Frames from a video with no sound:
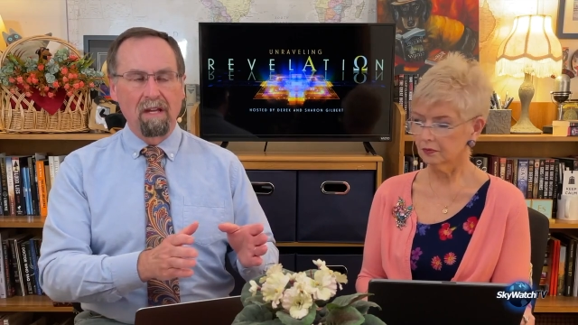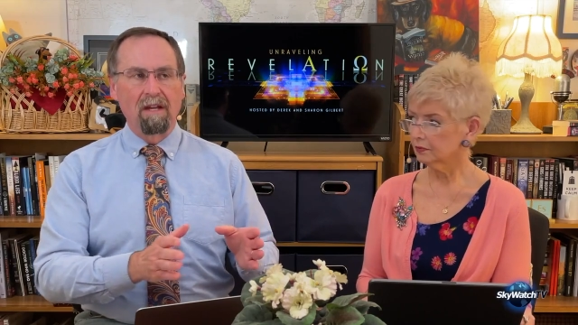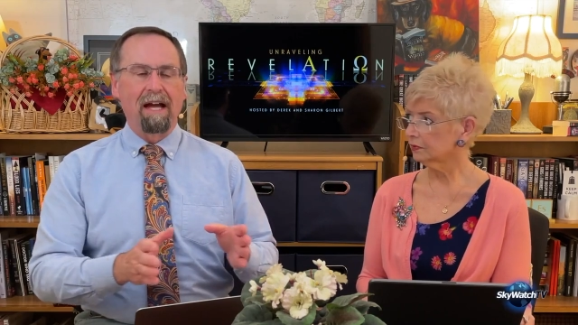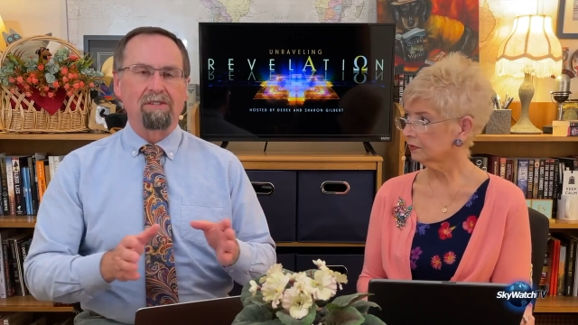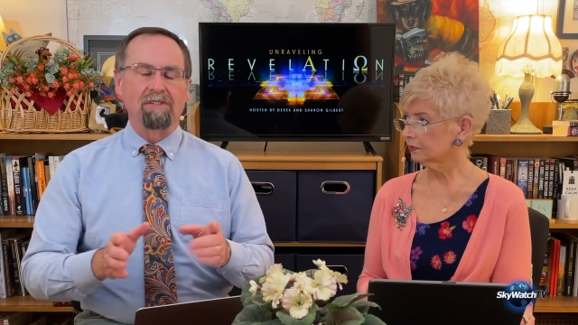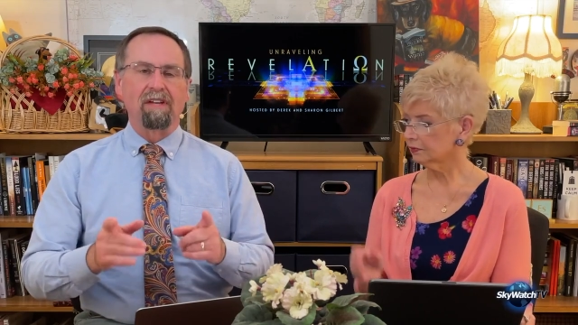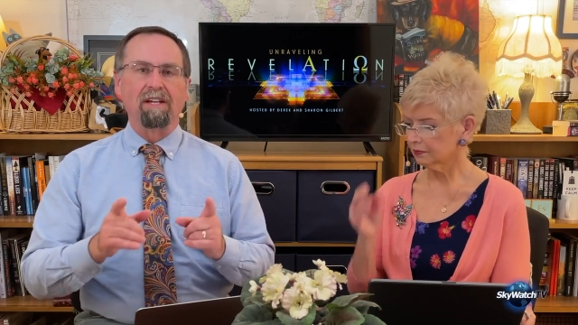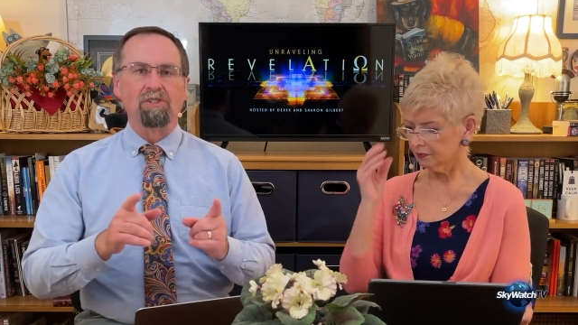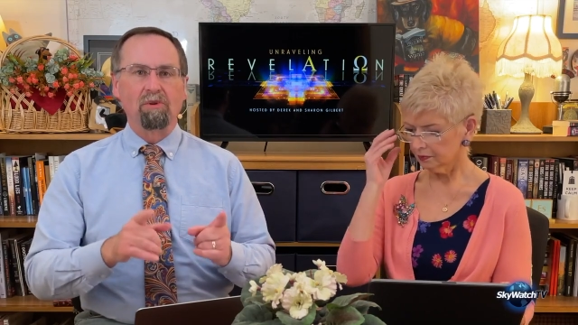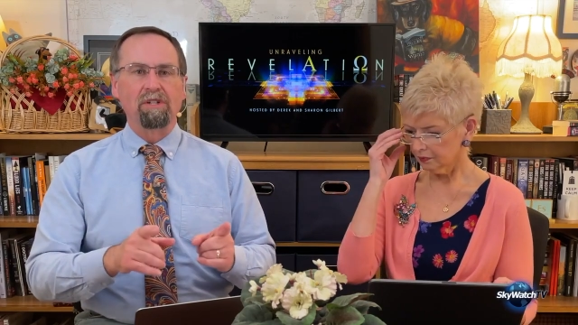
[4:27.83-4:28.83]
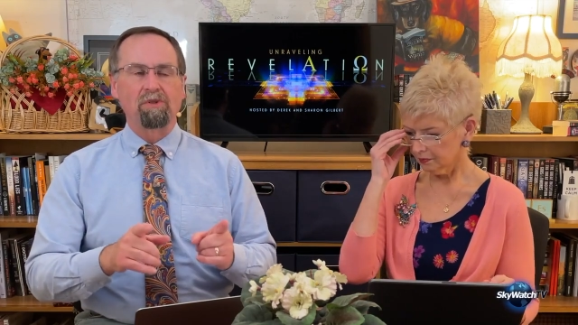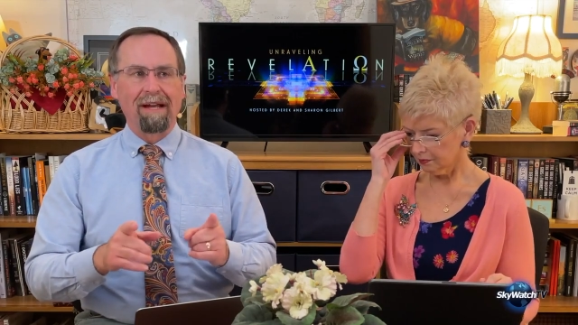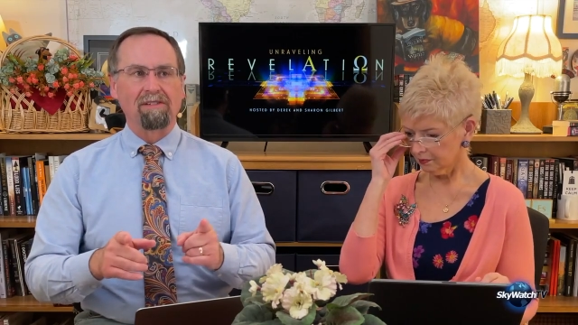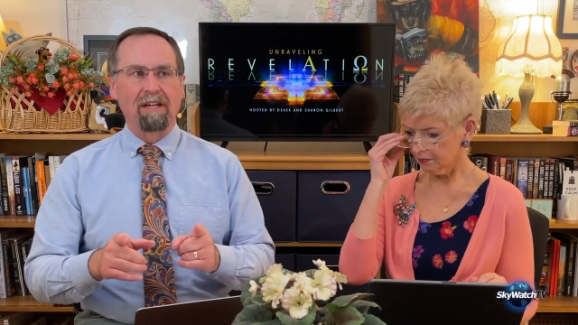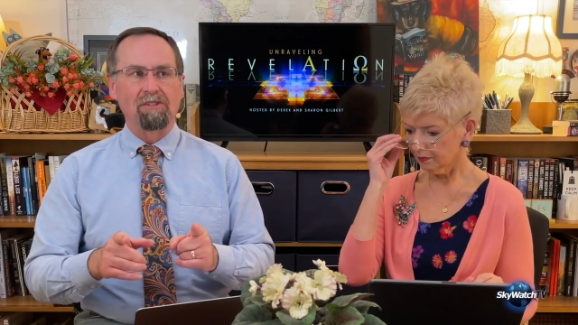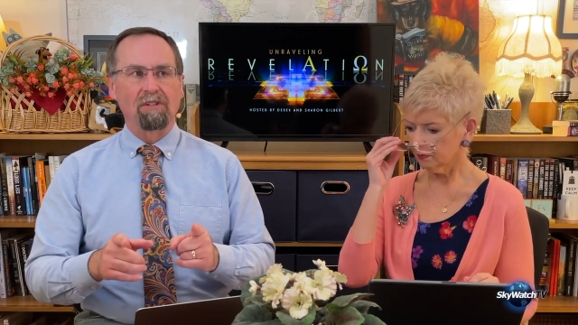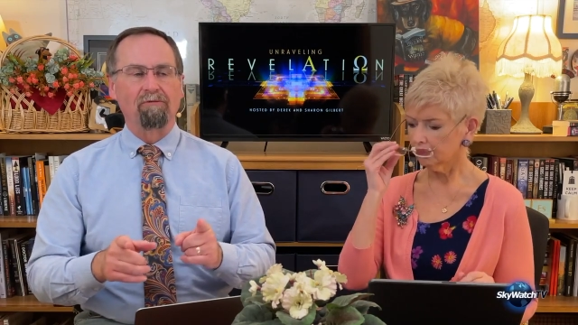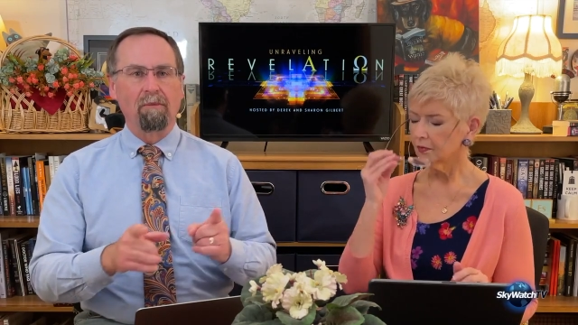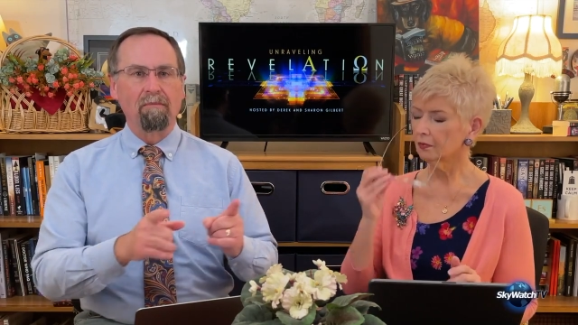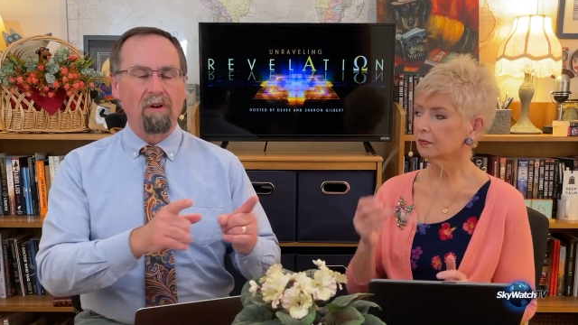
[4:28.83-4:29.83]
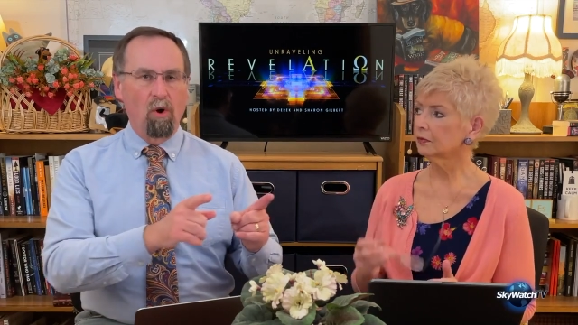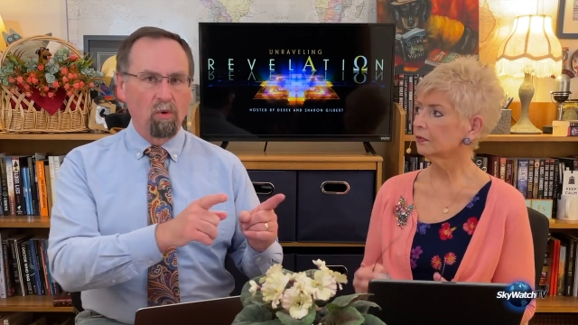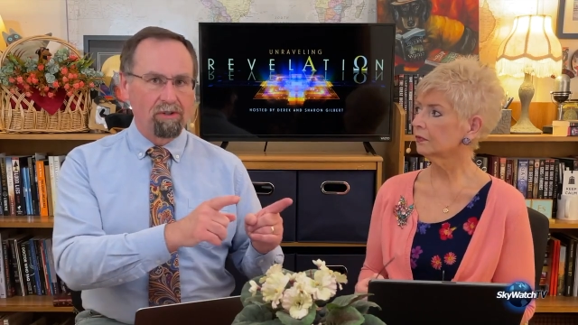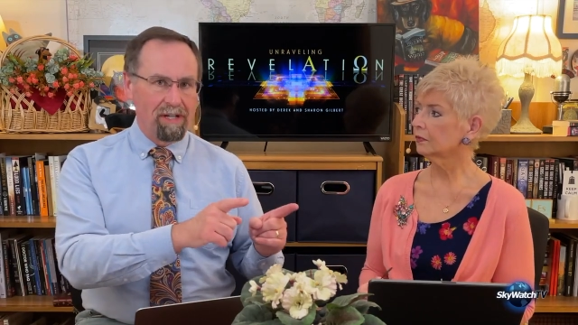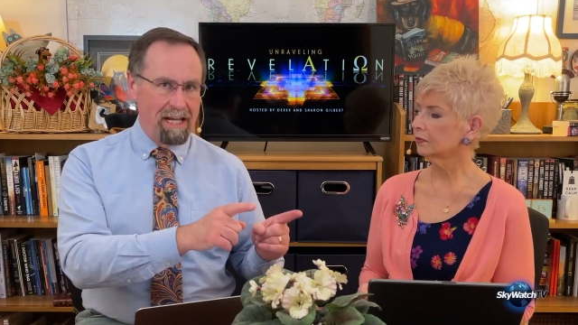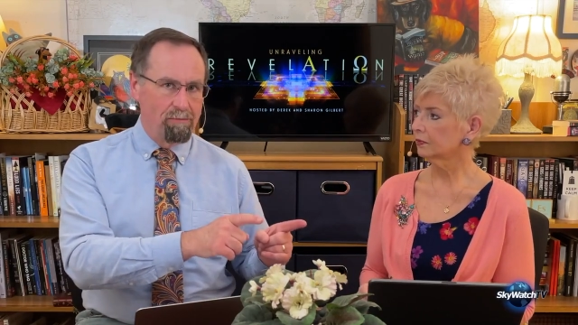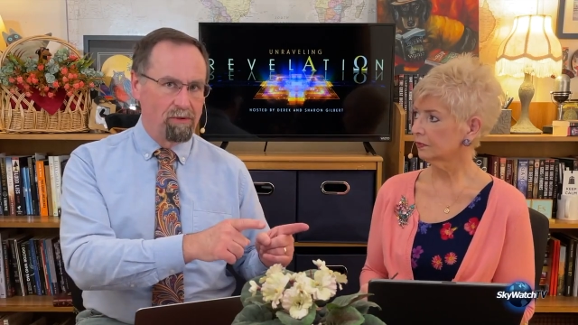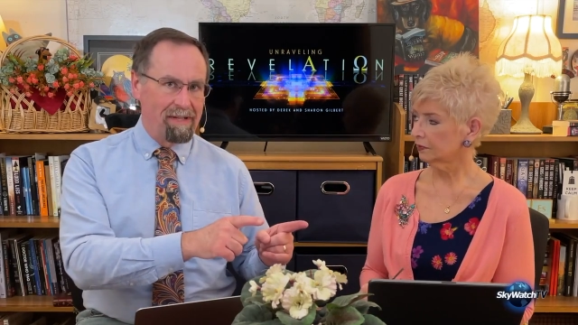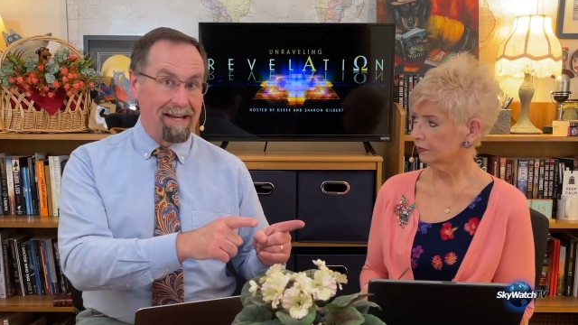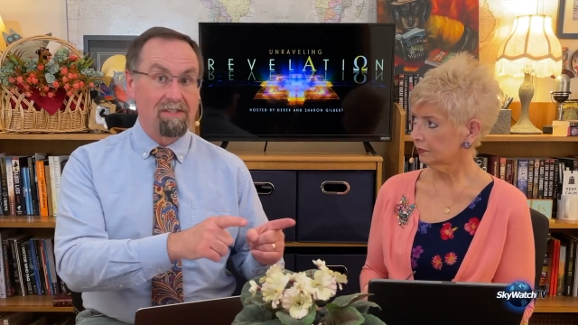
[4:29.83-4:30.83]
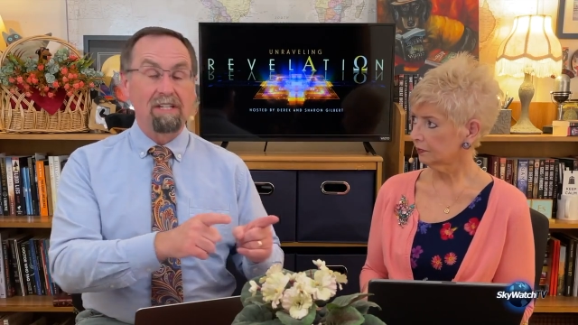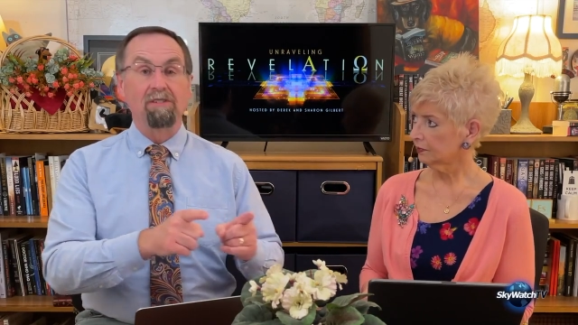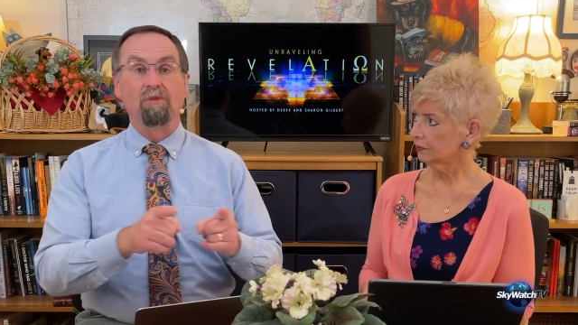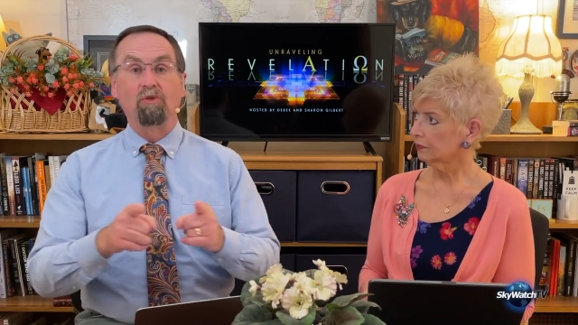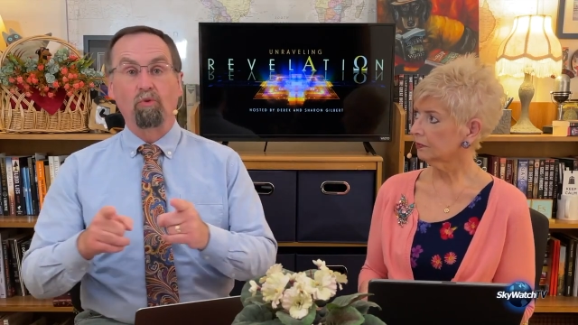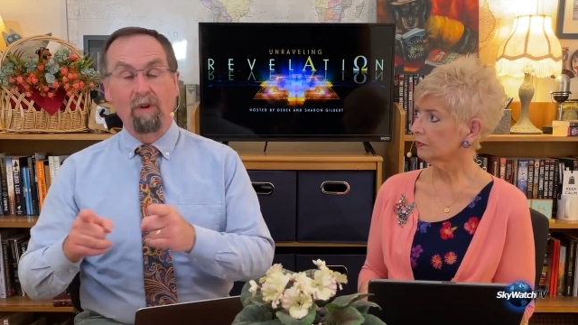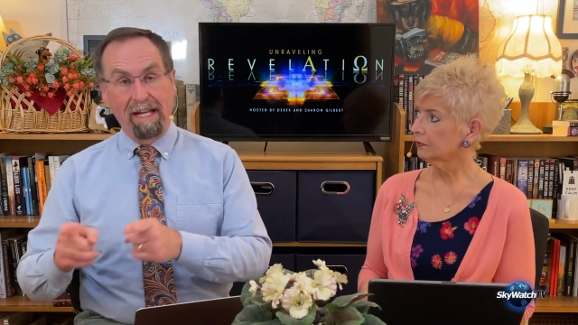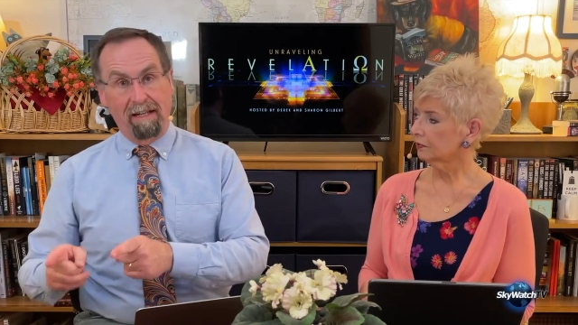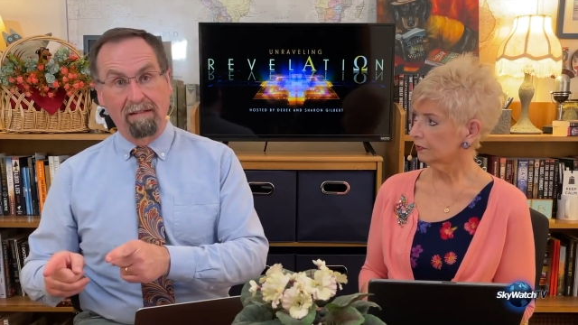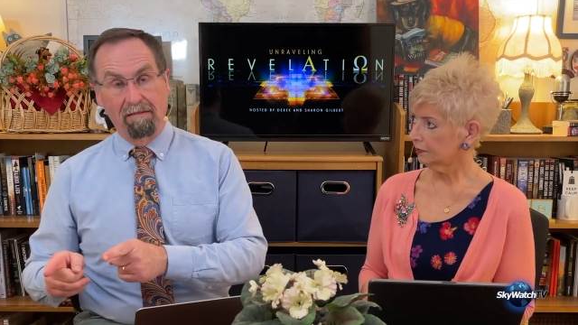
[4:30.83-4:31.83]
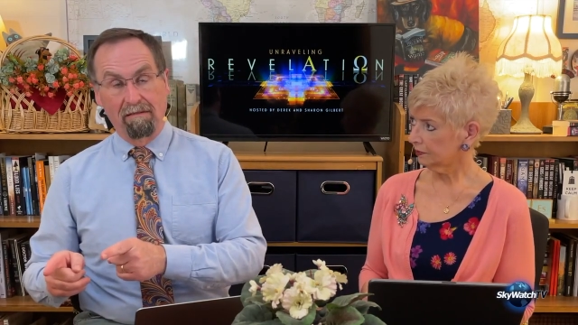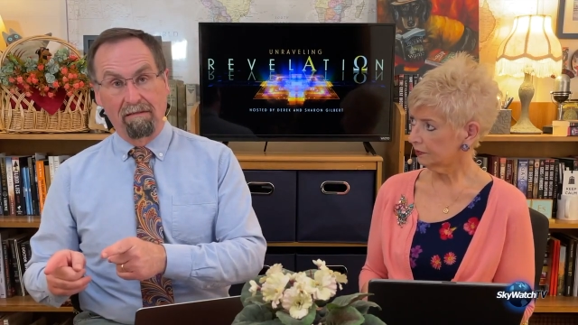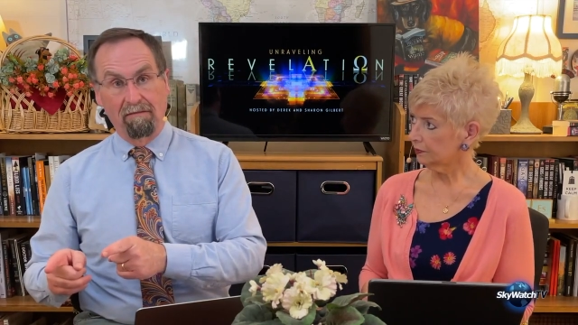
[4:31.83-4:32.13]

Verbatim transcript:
Speaker 1: I should say, Jewish translation from older Hebrew texts into Greek, mm-hmm.